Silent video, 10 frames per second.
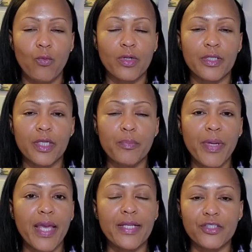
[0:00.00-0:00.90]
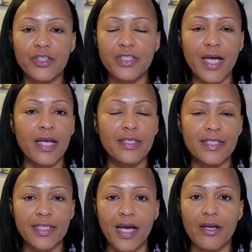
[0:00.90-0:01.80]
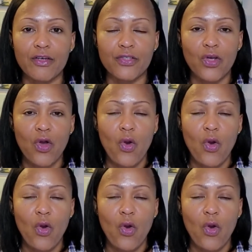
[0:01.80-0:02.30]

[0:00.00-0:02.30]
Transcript: What are their pains, their desires?